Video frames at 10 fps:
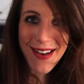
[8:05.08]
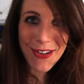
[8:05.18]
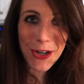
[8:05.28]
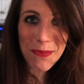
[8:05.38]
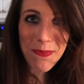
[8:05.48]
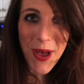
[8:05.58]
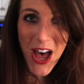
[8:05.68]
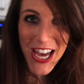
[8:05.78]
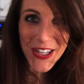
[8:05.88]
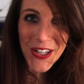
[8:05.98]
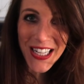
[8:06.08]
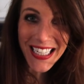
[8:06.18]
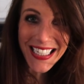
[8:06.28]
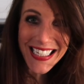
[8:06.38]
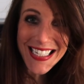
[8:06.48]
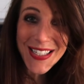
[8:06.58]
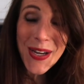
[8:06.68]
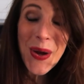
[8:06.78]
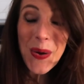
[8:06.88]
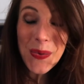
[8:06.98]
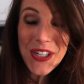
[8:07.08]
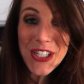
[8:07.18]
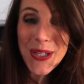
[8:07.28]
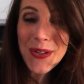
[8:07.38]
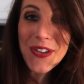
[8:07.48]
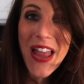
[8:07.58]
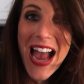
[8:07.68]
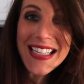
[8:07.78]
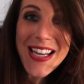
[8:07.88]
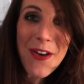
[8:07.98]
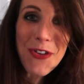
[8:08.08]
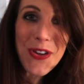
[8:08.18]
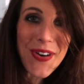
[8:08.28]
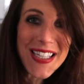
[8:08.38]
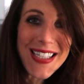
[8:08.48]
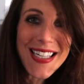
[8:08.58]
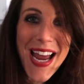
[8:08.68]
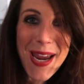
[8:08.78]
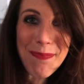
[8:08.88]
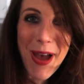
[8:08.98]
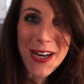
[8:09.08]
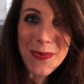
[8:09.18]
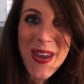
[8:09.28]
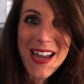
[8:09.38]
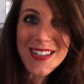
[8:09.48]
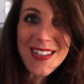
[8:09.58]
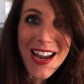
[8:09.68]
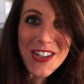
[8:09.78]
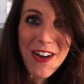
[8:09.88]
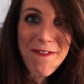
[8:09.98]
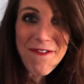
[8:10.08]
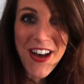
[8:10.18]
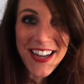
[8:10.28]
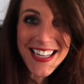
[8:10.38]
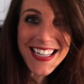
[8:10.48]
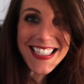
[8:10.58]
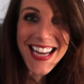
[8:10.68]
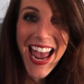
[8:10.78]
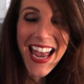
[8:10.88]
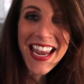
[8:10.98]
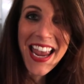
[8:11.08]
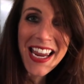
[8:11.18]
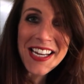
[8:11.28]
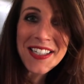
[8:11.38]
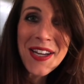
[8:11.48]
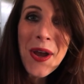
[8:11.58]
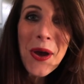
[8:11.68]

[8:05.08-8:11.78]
having her bottle and we're just gonna relax now for the rest of the night, but we had such a fun day and